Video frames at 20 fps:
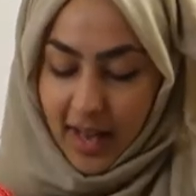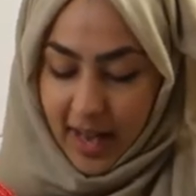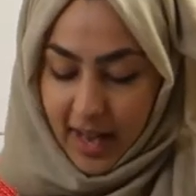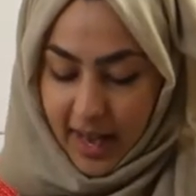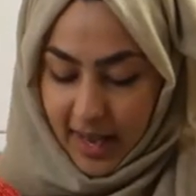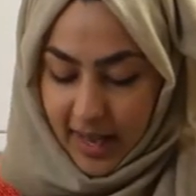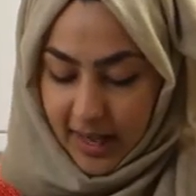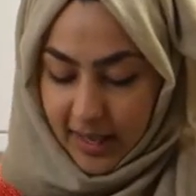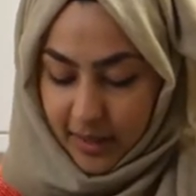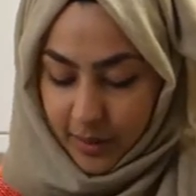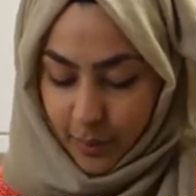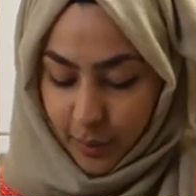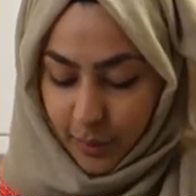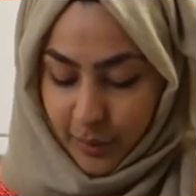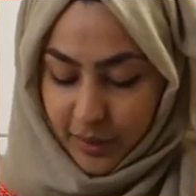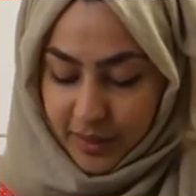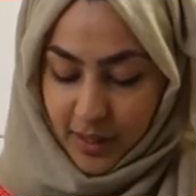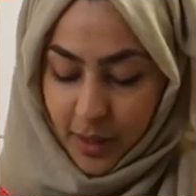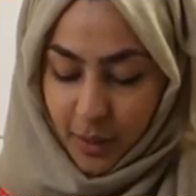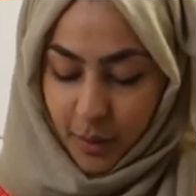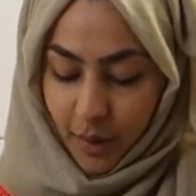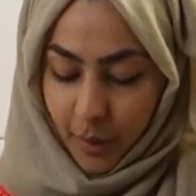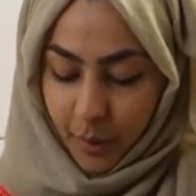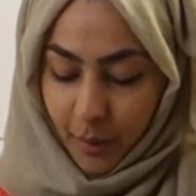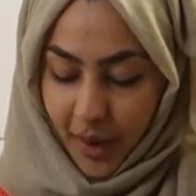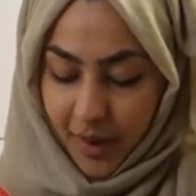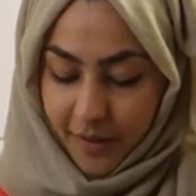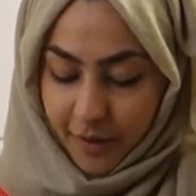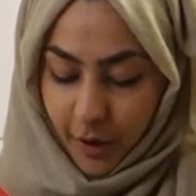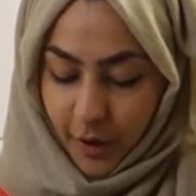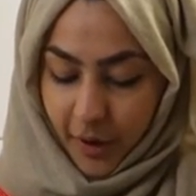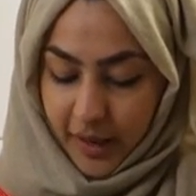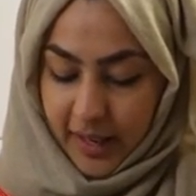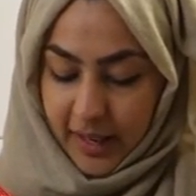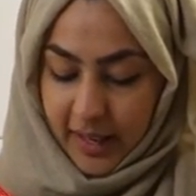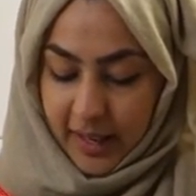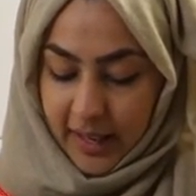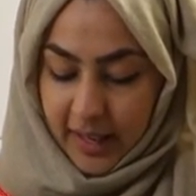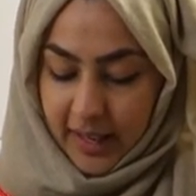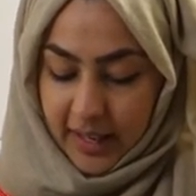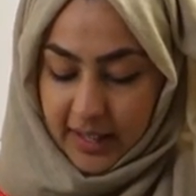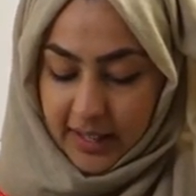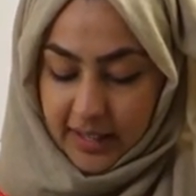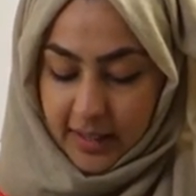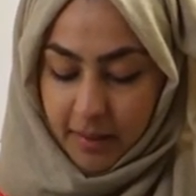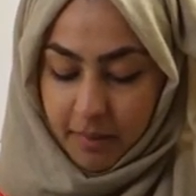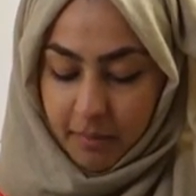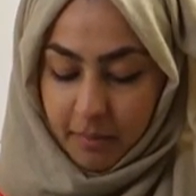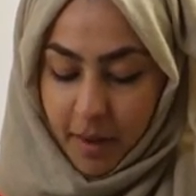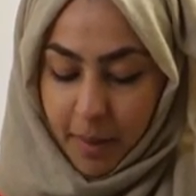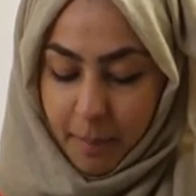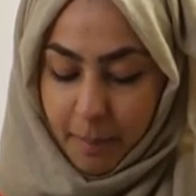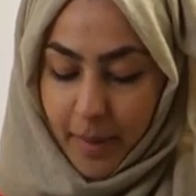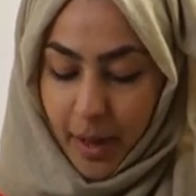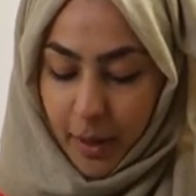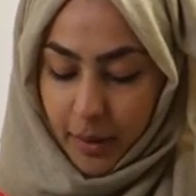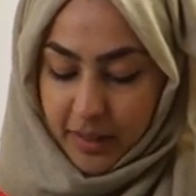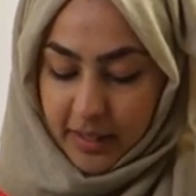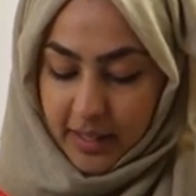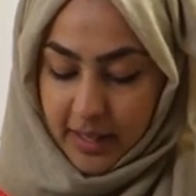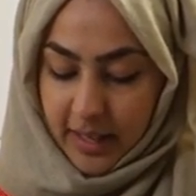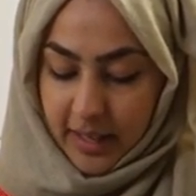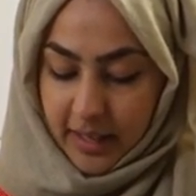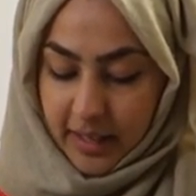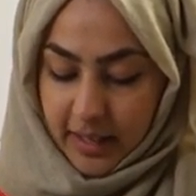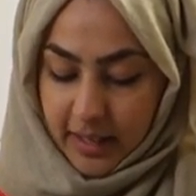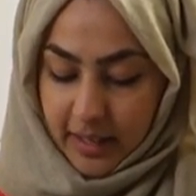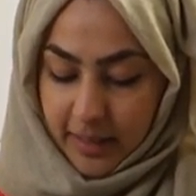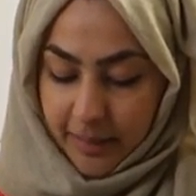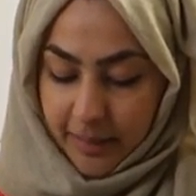And also what I've got here is some melted